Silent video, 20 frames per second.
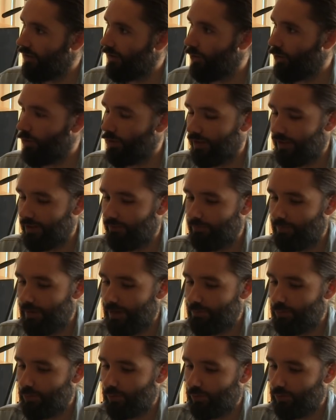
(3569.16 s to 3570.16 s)
Or if
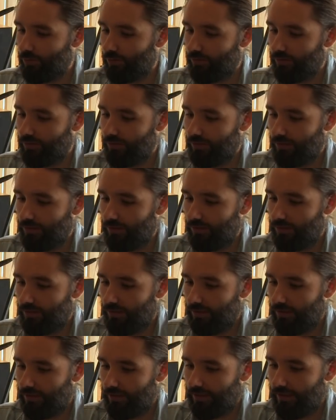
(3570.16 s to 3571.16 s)
people
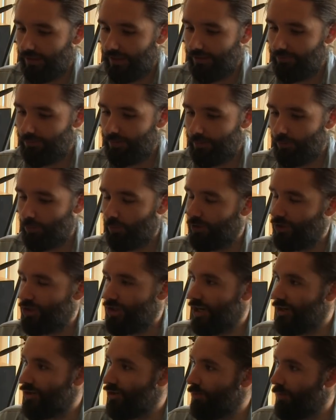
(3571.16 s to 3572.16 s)
if people want to
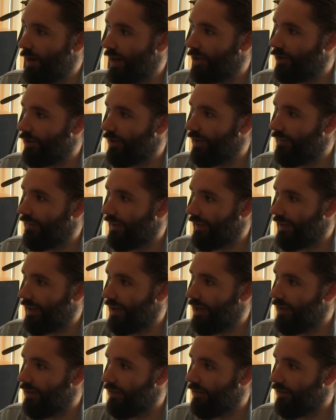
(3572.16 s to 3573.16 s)
change the background, they
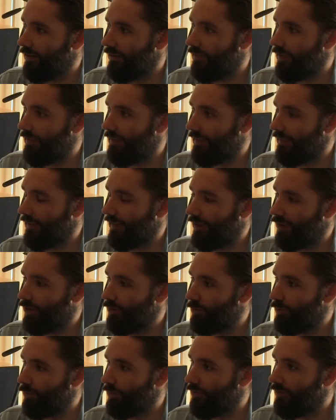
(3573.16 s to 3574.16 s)
can. If yes. they think they can
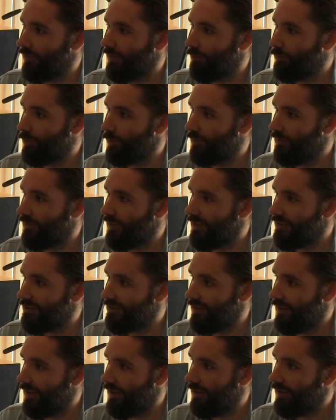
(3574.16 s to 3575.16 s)
improve, improve the
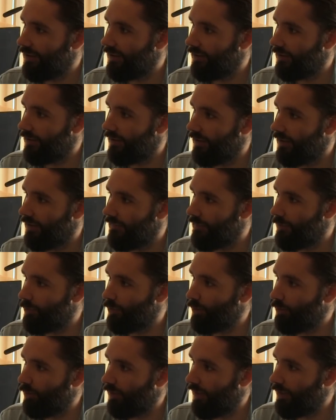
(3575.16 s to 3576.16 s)
aesthetic, yep. if they
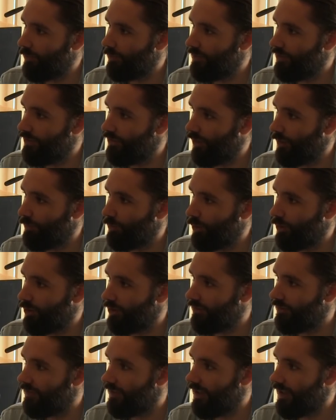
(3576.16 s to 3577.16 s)
want to play with the
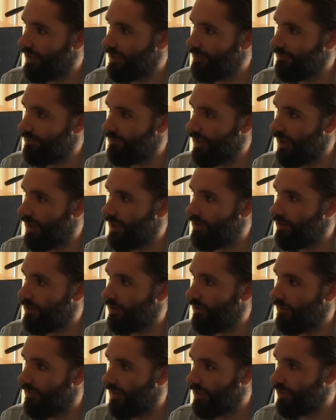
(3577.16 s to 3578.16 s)
typography, any of that,
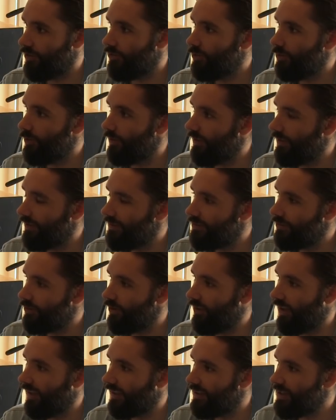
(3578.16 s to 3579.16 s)
yeah. they can do it. It's
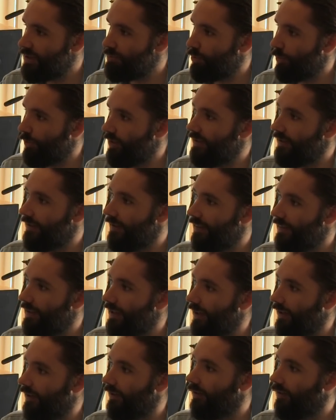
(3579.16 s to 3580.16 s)
not like this printed
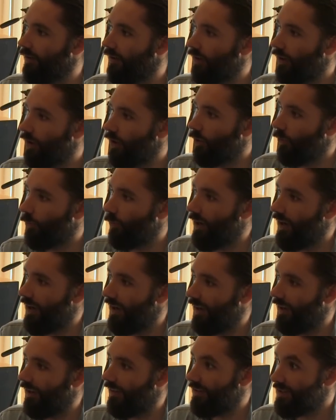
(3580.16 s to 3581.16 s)
thing. No, not
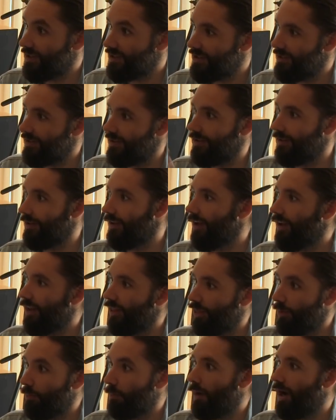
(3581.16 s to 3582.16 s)
where all. there's
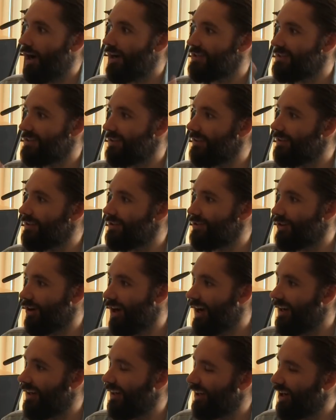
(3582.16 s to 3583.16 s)
the the master
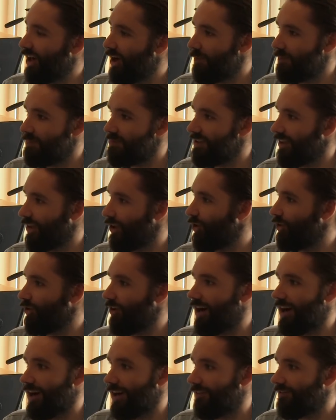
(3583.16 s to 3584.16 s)
designer comes yeah, and
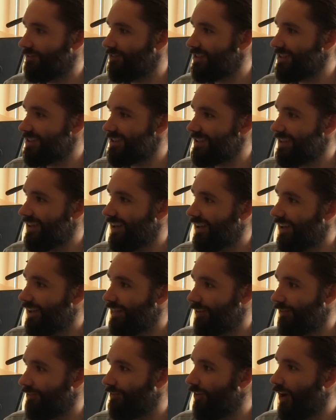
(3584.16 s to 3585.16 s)
crafts yeah,
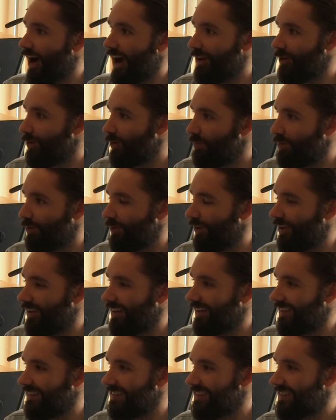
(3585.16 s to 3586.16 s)
the final
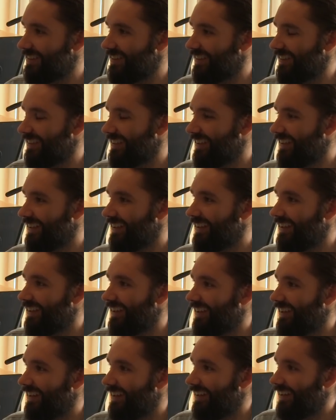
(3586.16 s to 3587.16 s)
product.
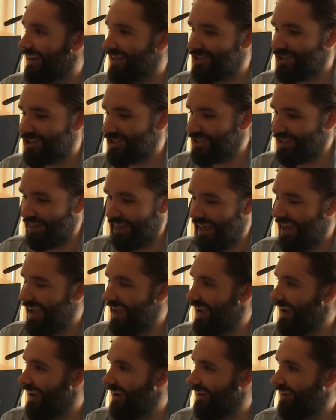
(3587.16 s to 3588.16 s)
this is just
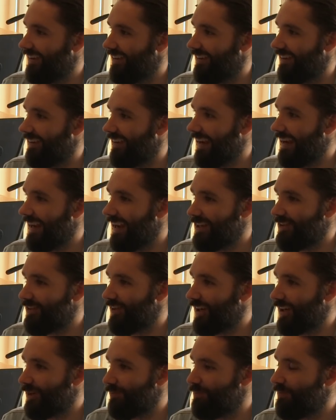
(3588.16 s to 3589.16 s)
there, and
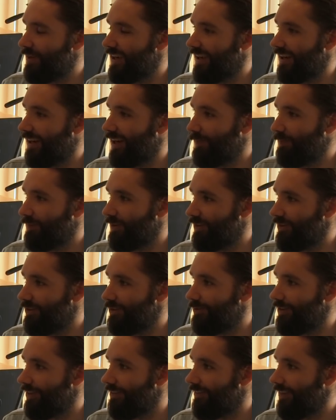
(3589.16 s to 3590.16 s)
anyone can pick it up and
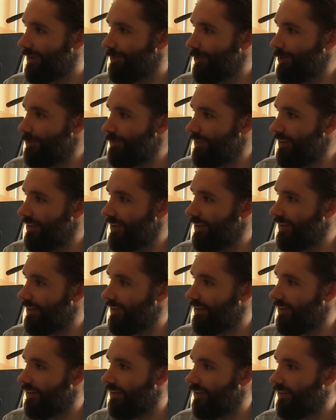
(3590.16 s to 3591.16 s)
do whatever they want with it.
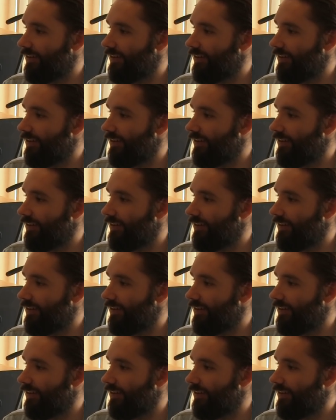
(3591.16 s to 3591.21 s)
Yep.